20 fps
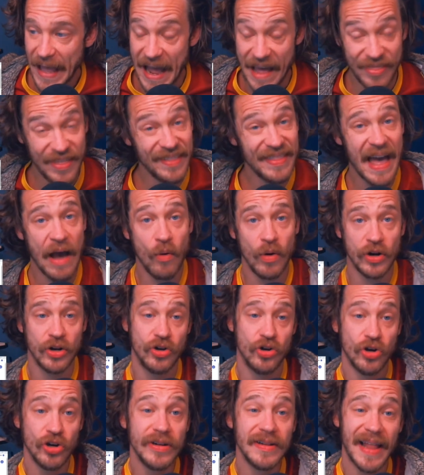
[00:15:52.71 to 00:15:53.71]
I think that one
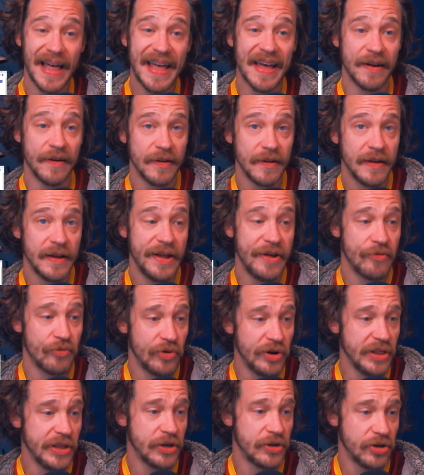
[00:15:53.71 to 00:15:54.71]
could land. It
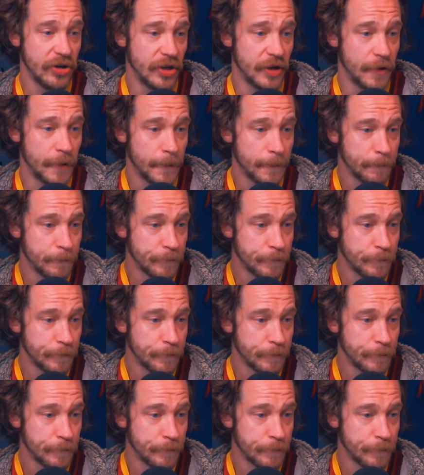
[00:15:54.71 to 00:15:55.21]
really could.